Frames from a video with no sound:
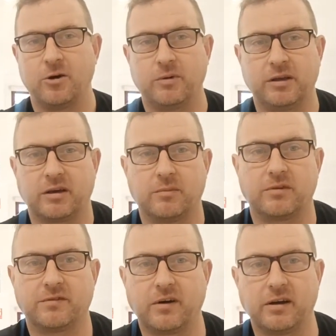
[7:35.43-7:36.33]
when you come
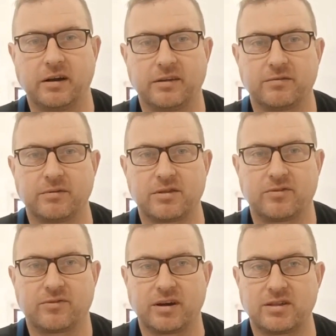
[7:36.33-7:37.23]
to finalise the
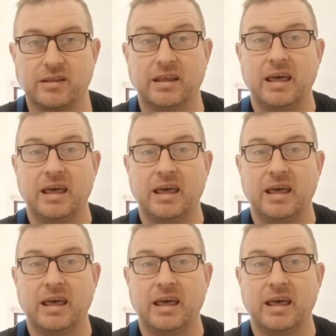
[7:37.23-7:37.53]
registration.